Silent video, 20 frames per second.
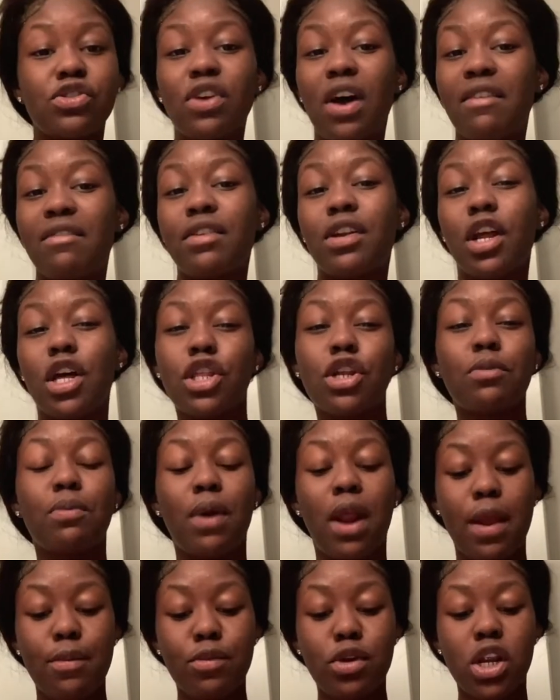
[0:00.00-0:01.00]
have another
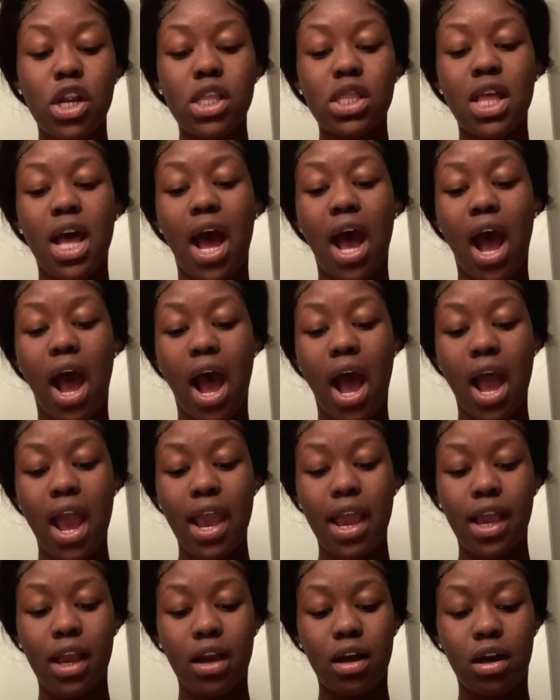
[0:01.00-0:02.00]
primer that
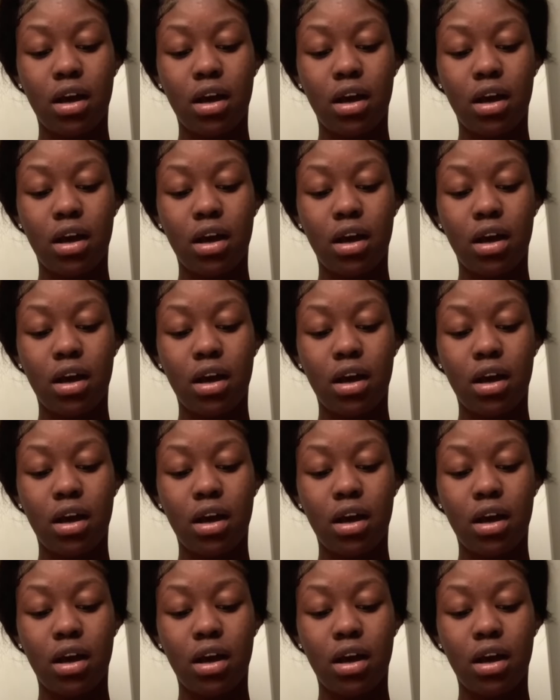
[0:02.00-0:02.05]
I